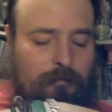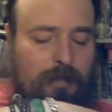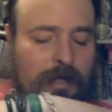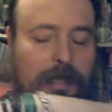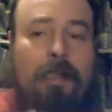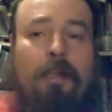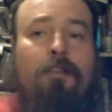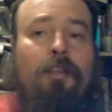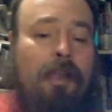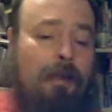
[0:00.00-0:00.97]
It
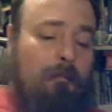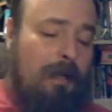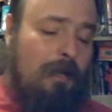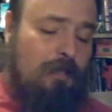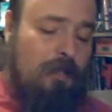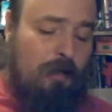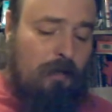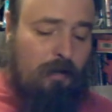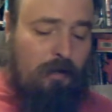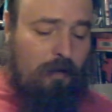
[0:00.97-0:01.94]
is a mixture
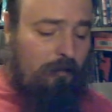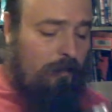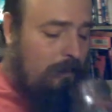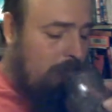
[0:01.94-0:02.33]
of